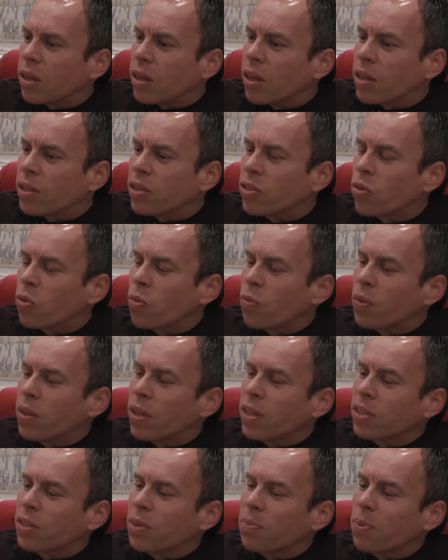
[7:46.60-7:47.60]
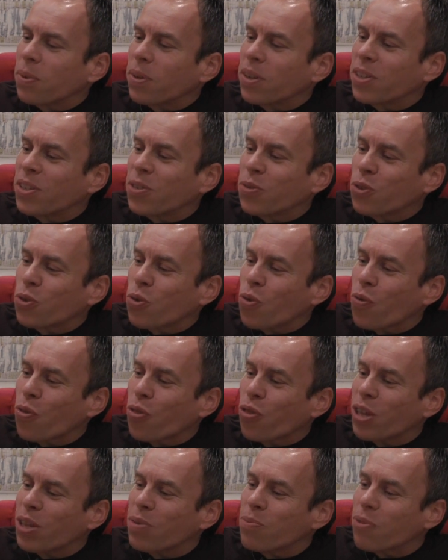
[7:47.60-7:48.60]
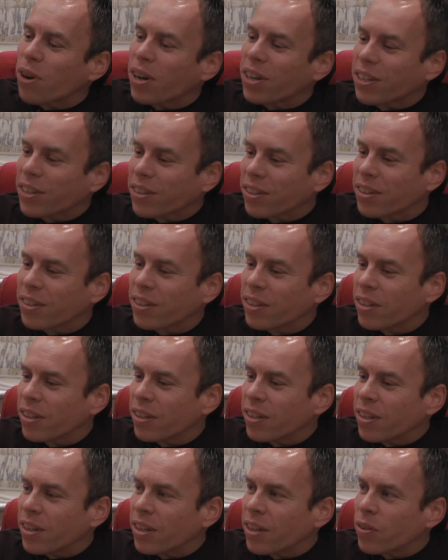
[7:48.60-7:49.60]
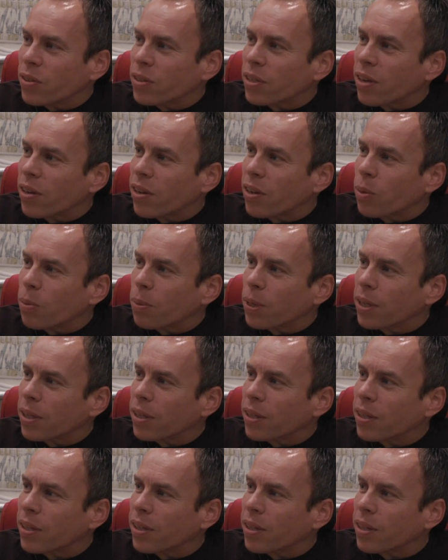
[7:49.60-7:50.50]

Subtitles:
It's a sort of theme running here, isn't there, a little bit?